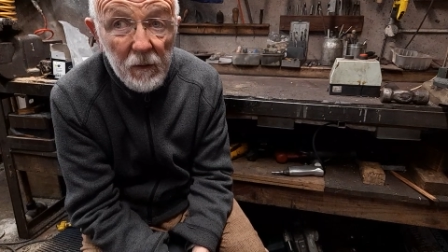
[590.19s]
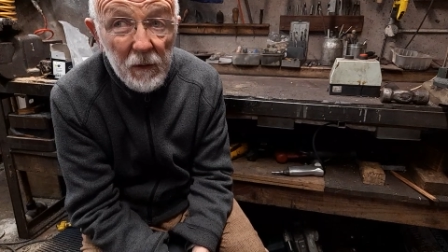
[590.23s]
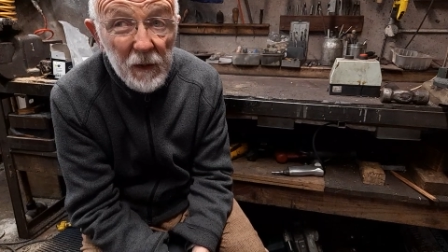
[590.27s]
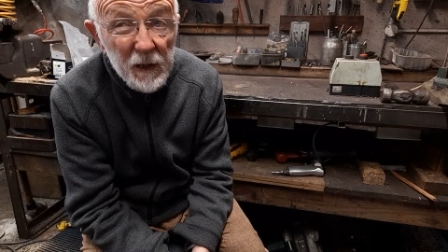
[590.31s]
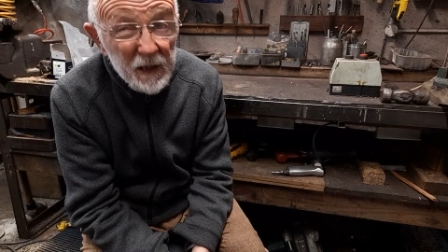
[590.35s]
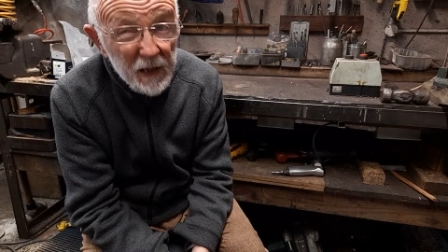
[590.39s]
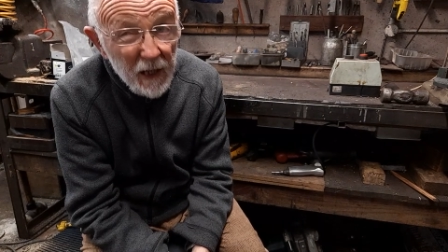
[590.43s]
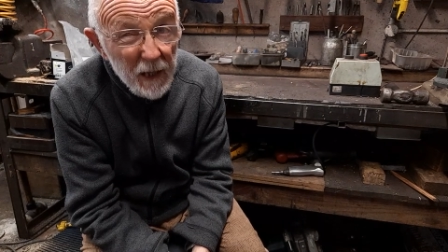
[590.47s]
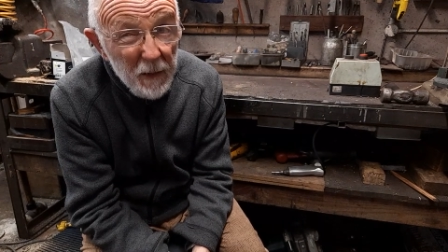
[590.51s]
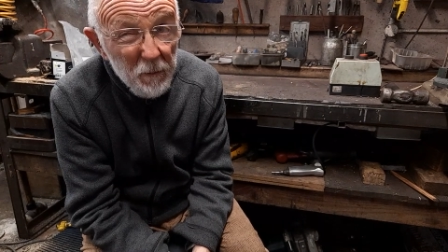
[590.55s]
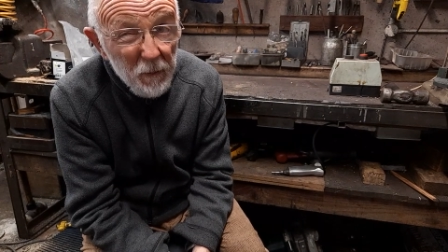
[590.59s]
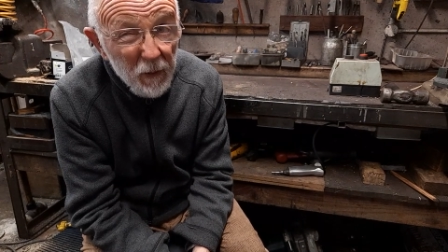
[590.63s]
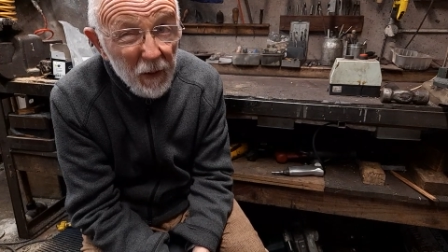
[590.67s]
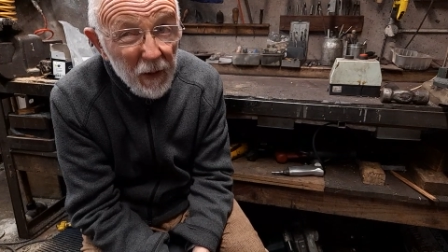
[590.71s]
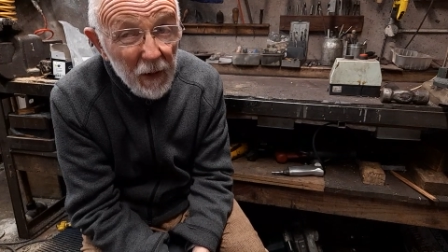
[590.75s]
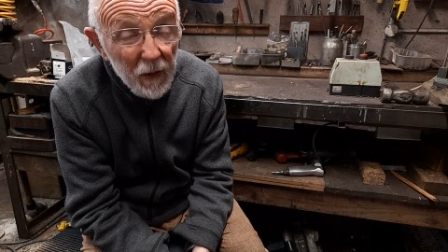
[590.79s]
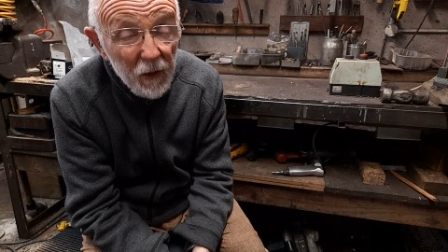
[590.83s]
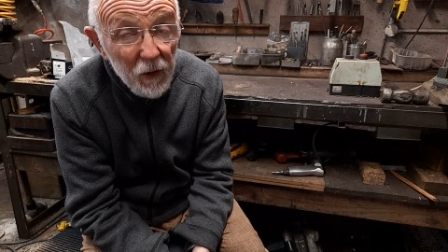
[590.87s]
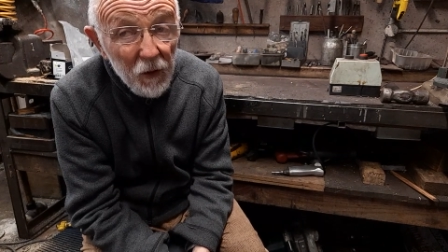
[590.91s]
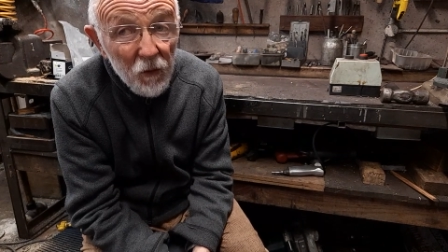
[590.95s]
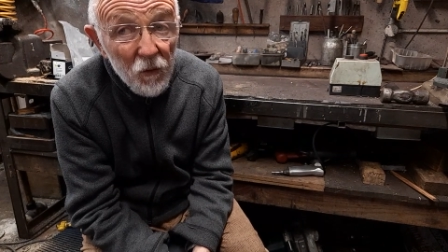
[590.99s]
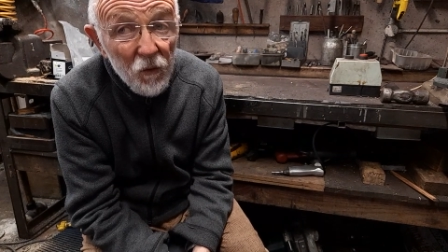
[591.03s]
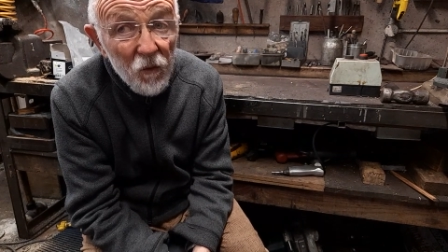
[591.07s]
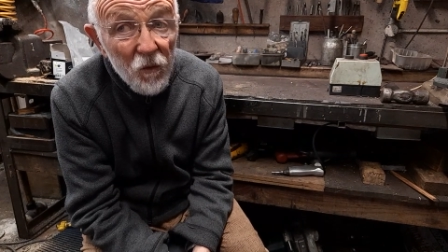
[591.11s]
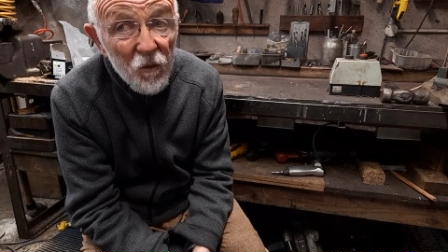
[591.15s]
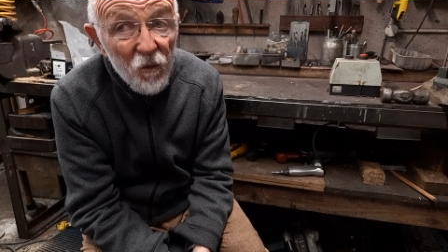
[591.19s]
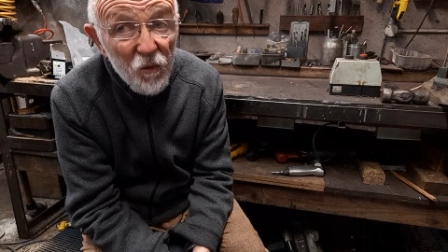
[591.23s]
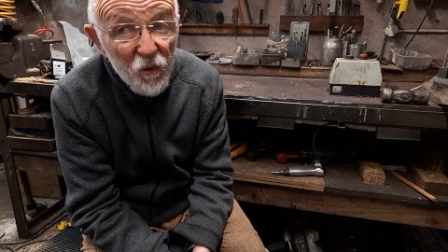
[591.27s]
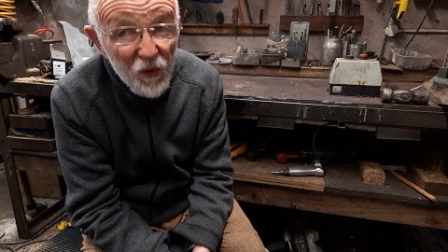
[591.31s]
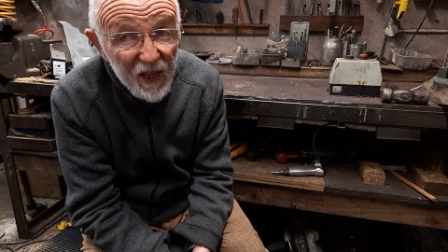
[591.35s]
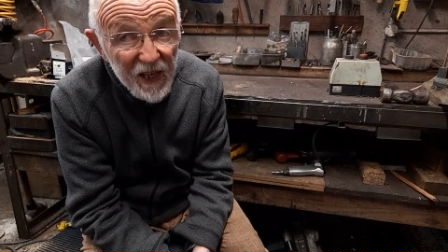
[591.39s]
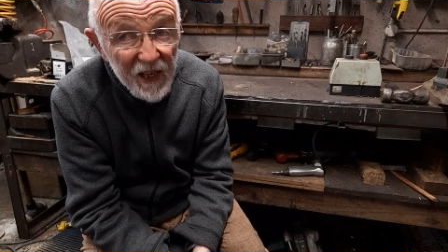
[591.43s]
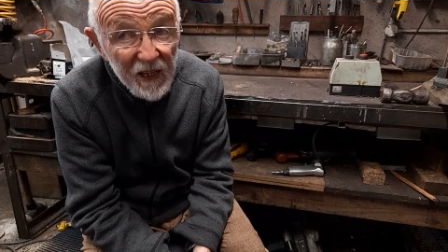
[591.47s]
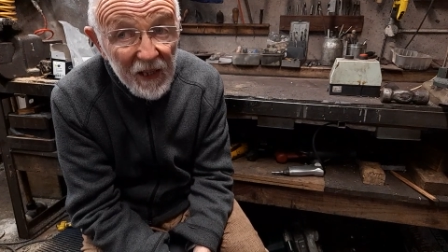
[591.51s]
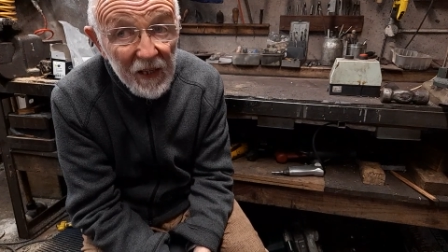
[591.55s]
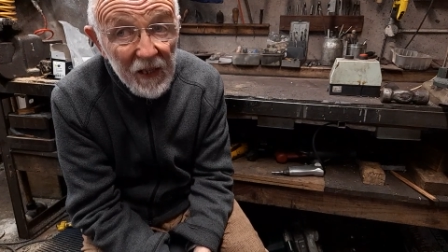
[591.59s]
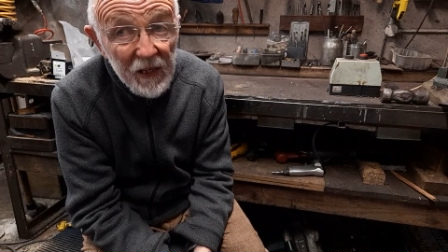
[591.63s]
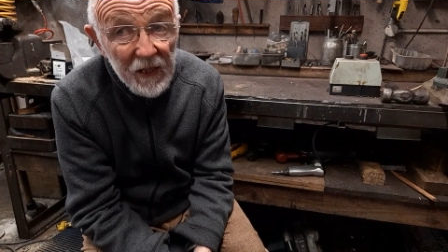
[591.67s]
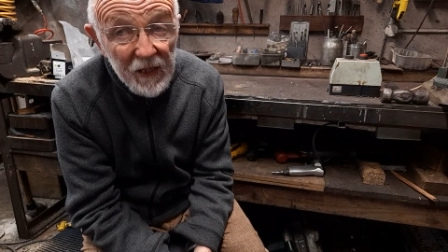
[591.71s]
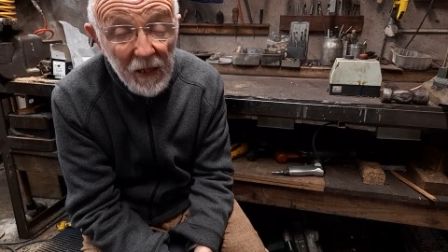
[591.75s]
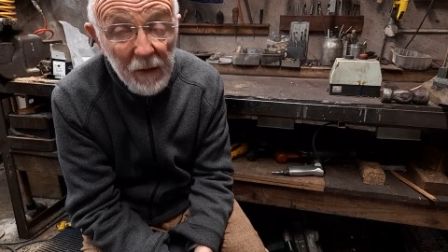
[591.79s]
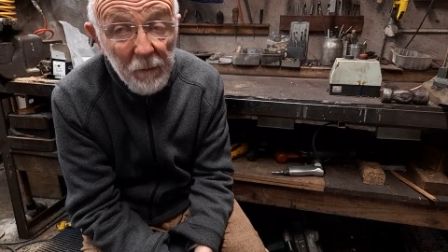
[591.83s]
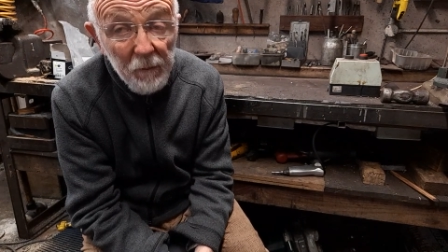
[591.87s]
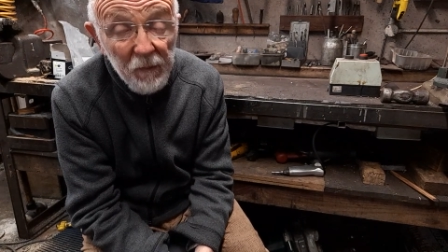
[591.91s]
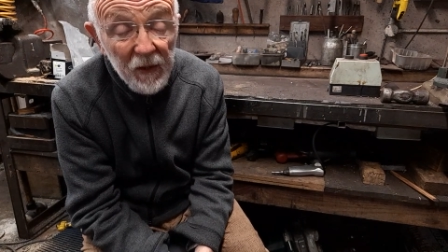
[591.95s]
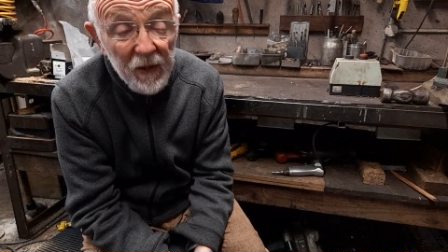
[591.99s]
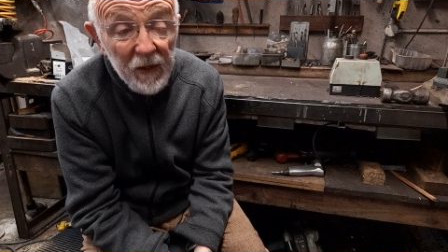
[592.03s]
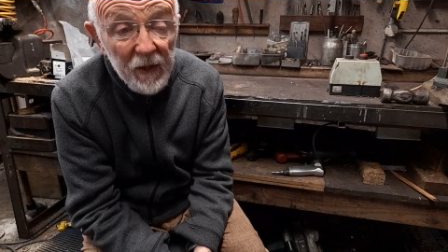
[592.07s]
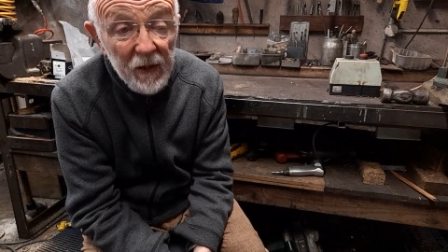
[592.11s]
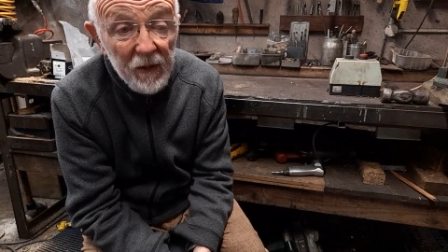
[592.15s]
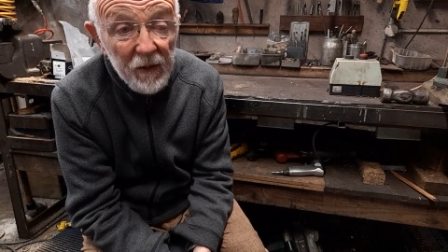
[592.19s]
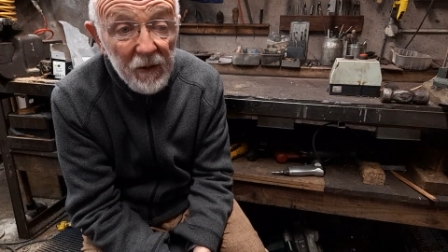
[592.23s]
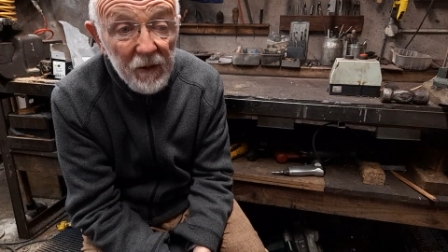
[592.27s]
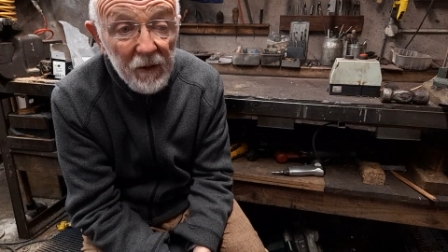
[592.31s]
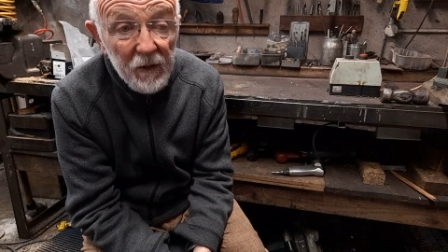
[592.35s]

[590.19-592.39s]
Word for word: deeply, really deeply,